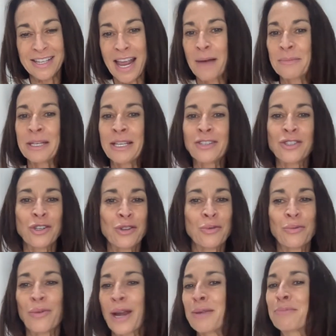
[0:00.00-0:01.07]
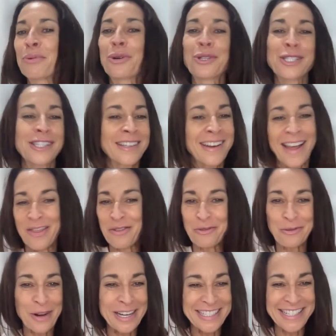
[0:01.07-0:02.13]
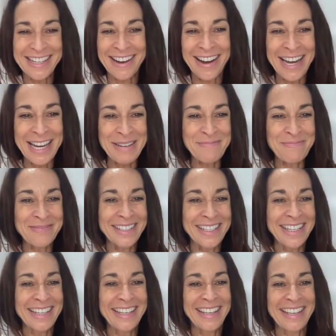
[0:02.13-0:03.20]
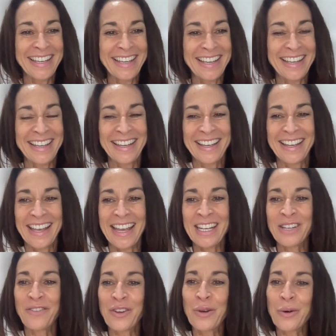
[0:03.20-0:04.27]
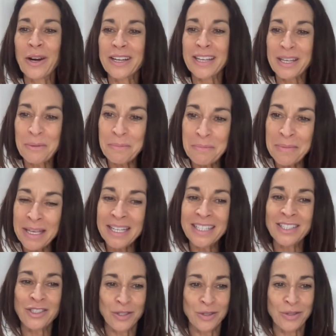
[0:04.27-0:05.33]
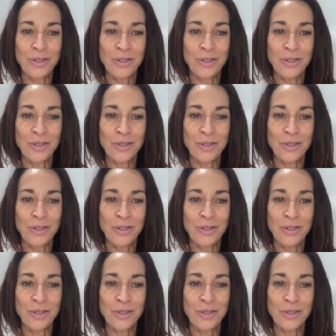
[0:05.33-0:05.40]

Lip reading: coming to the right person at the right time. And if you are committed to